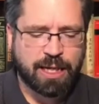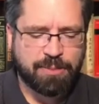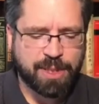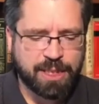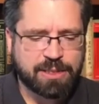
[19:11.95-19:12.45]

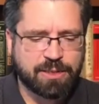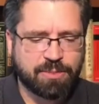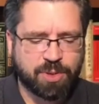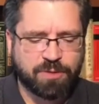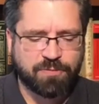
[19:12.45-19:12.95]
into the
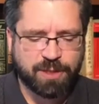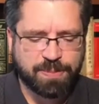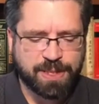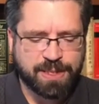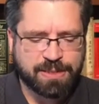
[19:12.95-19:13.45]
book of
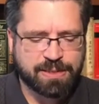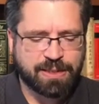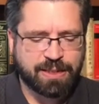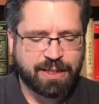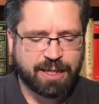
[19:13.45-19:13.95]
Philippians,
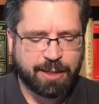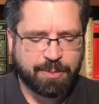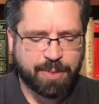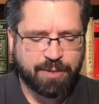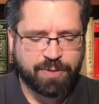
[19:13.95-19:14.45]

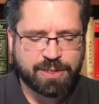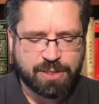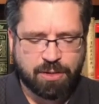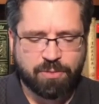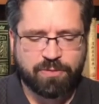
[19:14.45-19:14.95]
and we
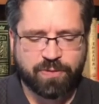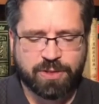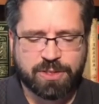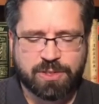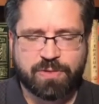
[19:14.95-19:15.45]
start with
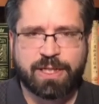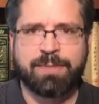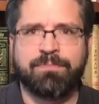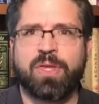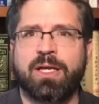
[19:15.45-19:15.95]
verse
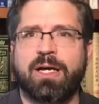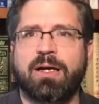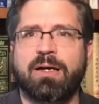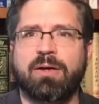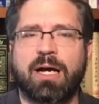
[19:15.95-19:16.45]
3,
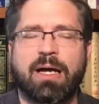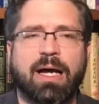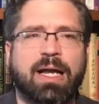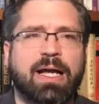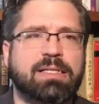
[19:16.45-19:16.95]
I'd
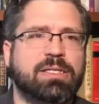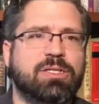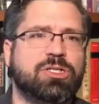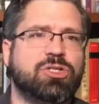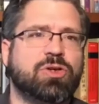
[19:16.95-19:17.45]
ask you to
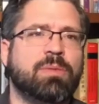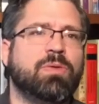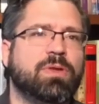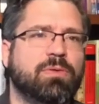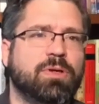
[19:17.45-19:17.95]
just join
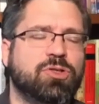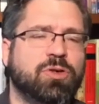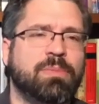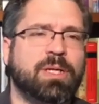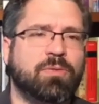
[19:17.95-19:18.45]

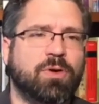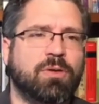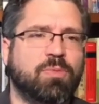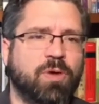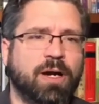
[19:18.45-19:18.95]
me in a word
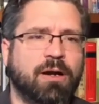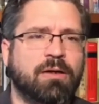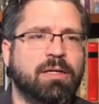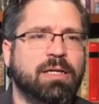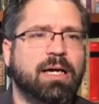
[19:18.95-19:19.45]
of prayer
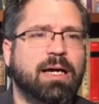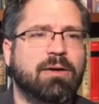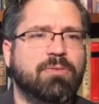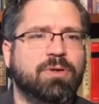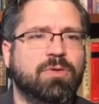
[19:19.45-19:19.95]

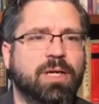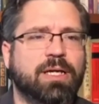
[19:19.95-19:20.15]
real quick